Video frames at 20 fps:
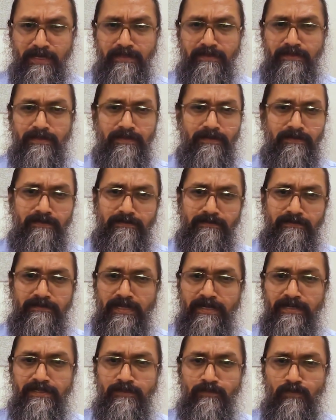I think
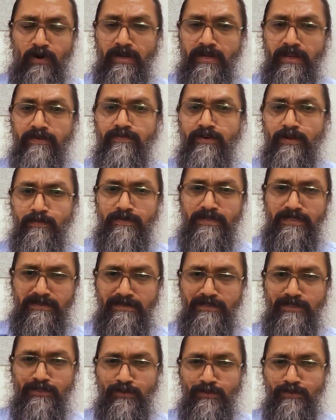that is what every
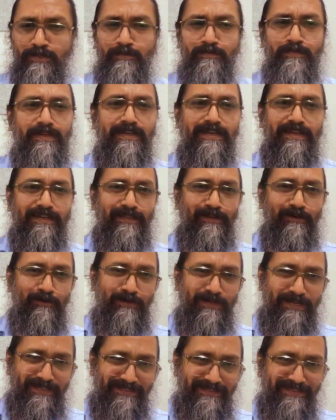business should typically
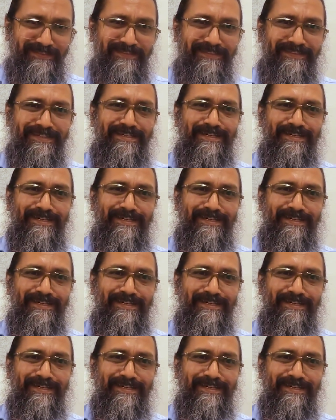look at.